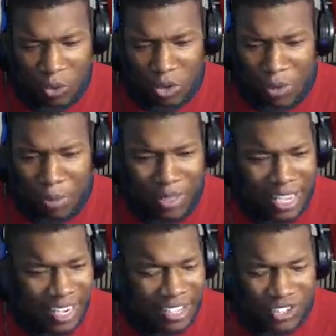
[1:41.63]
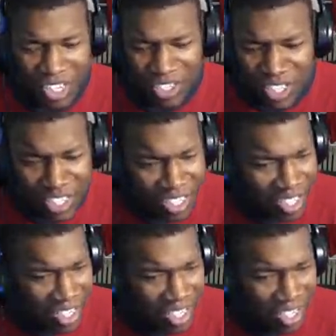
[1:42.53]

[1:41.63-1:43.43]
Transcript: What am I playing? Injustice?